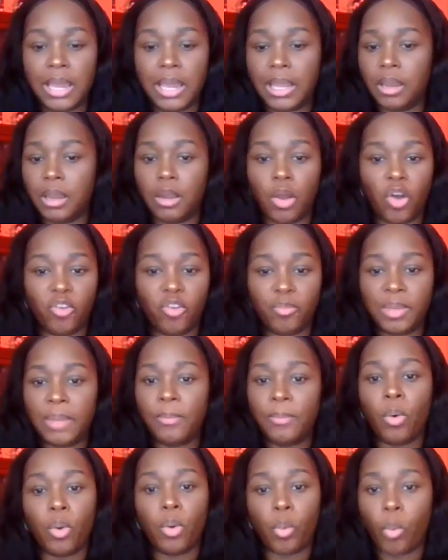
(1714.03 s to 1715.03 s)
didn't know if
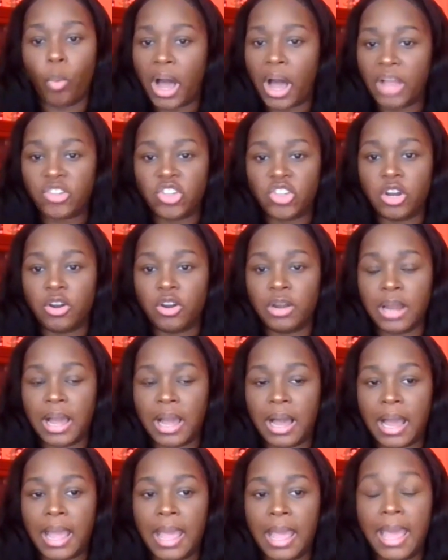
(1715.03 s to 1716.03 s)
people would watch it or
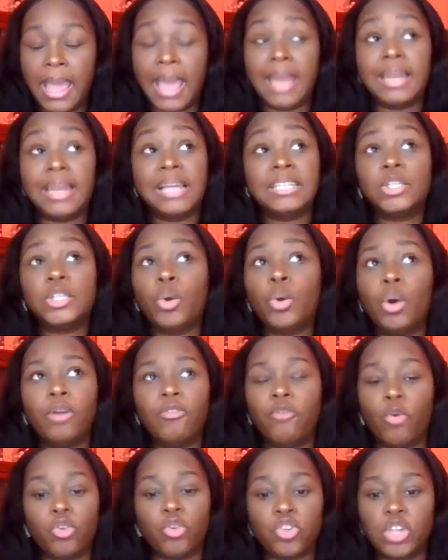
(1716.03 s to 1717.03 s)
not, and that's so
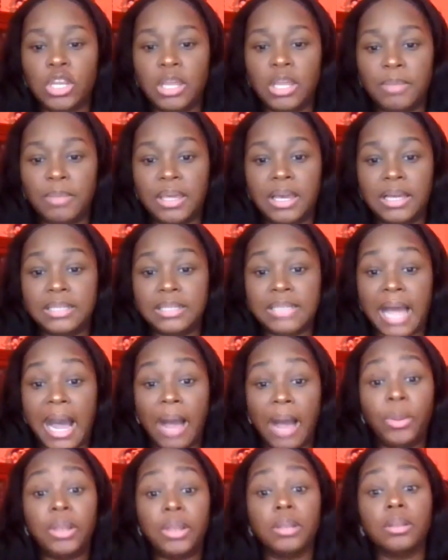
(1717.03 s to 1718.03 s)
unfortunate because
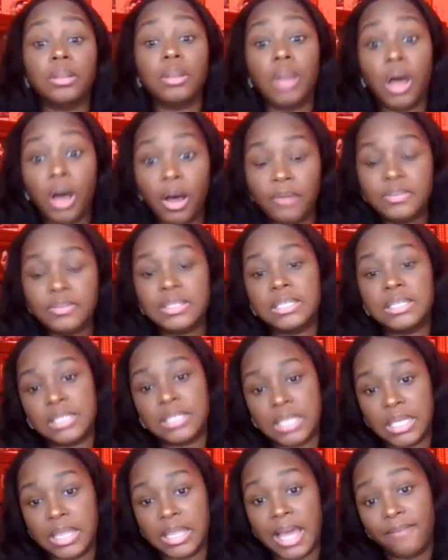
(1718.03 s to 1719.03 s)
I would love to
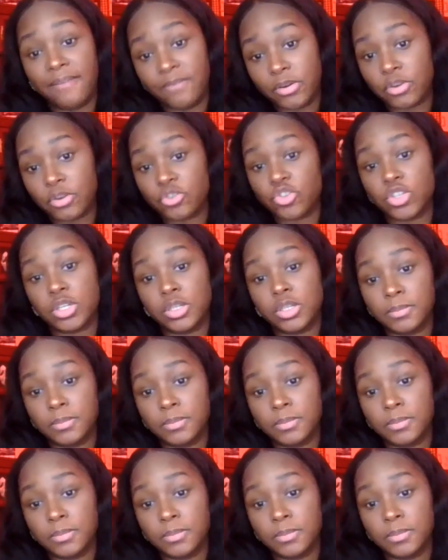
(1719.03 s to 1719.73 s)
see that version.